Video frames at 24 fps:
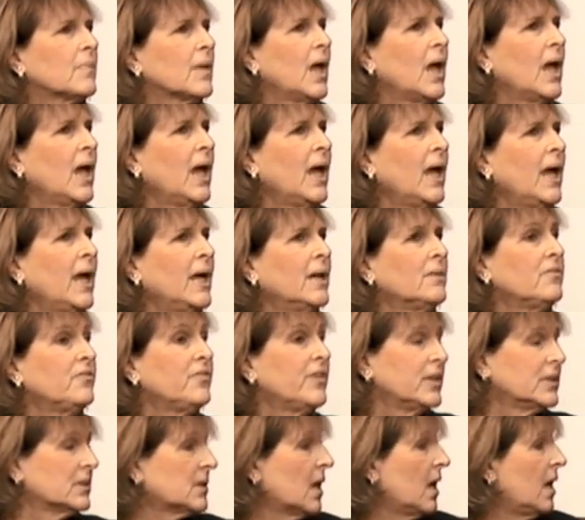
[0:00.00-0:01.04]
and
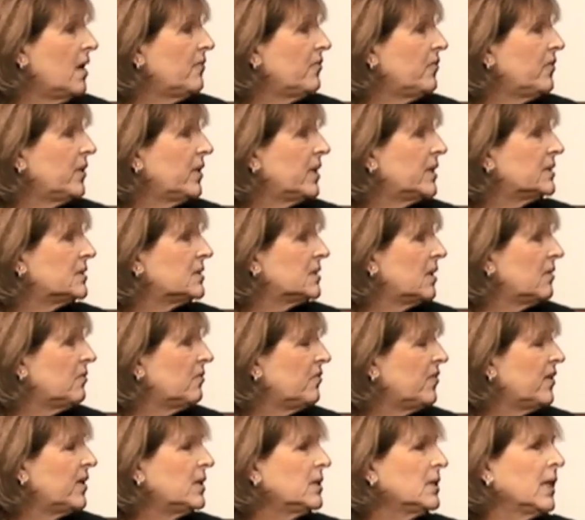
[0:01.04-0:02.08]
felt confident and
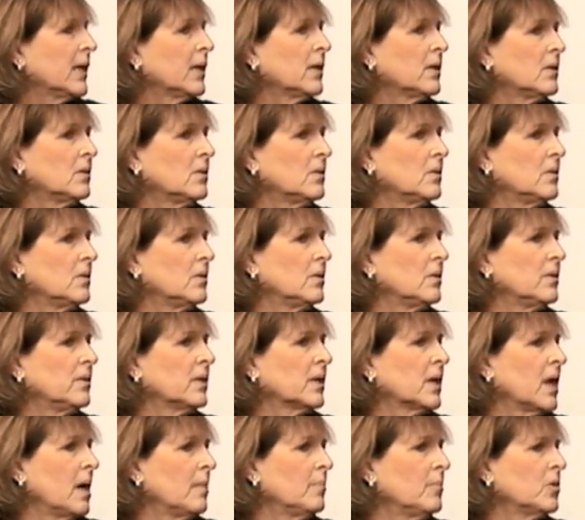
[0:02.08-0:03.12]
felt like
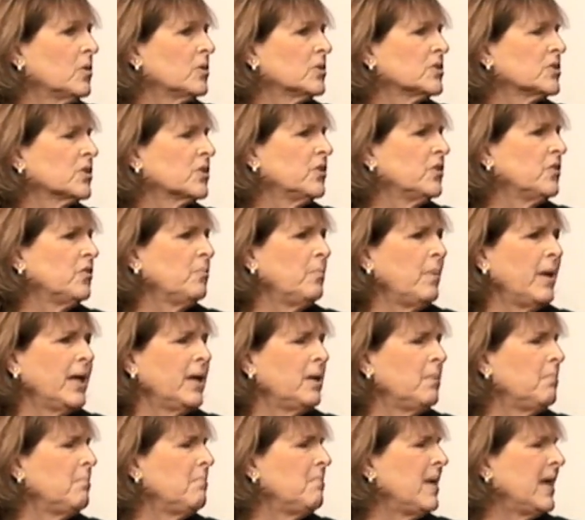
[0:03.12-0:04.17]
the Commodores could have
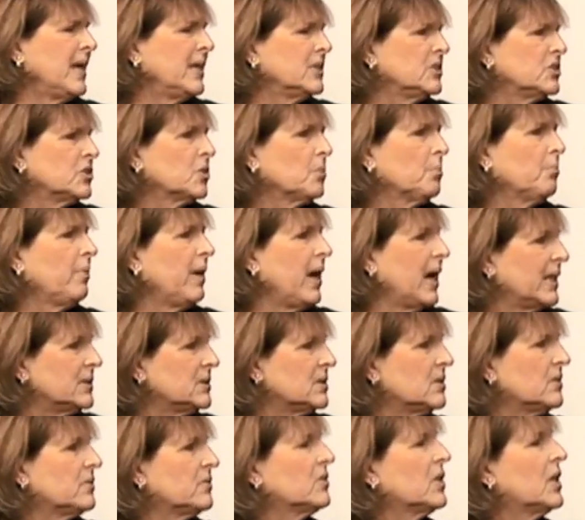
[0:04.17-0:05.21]
made a major
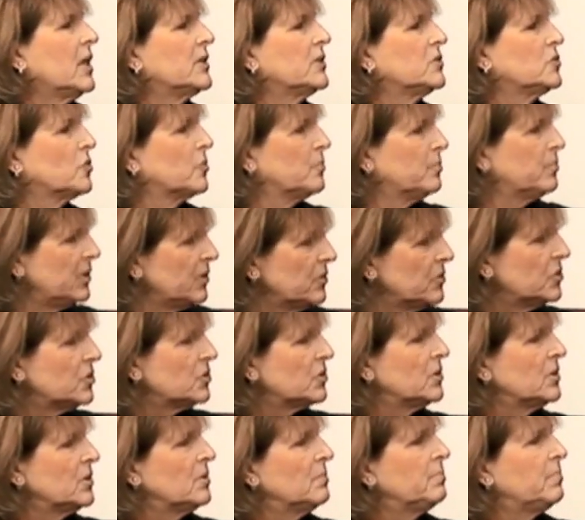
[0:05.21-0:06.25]
positive
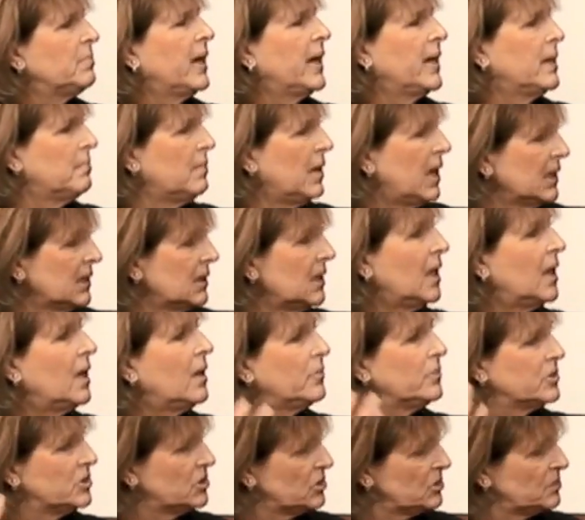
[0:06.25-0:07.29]
contribution by
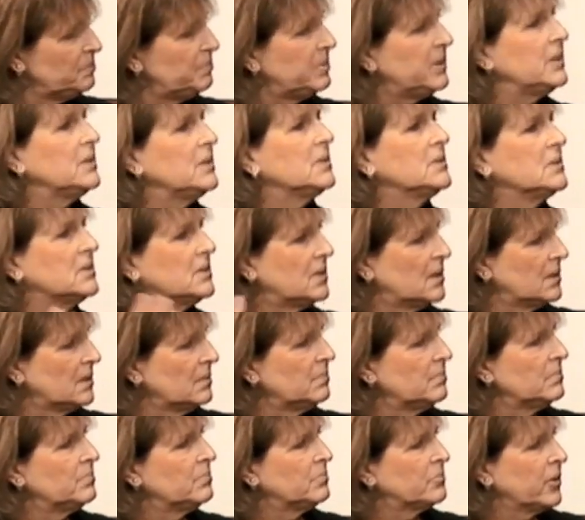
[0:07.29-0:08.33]
Amandla, which is peace and
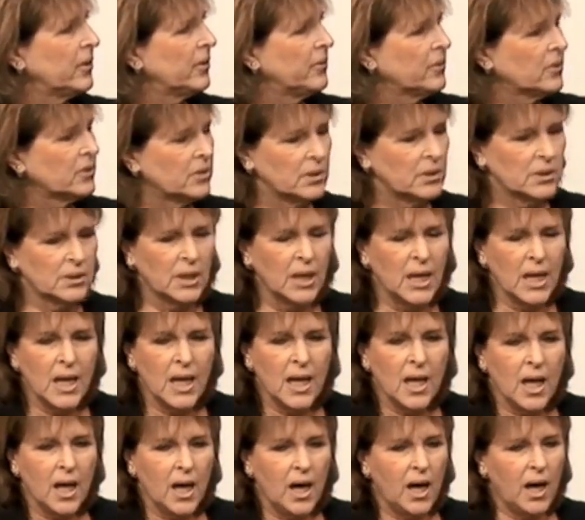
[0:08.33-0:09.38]
brotherhood,
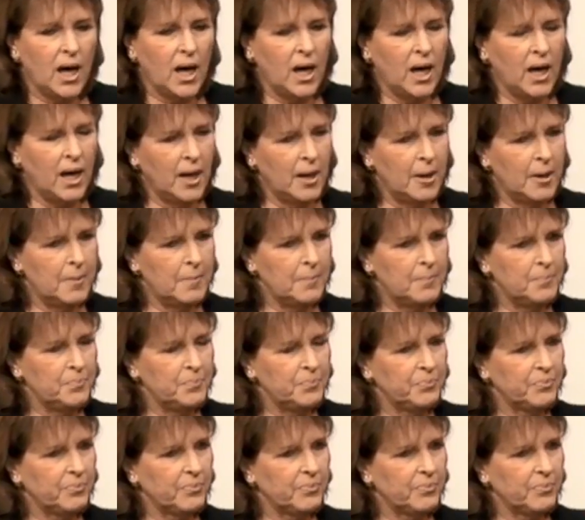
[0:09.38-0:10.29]
and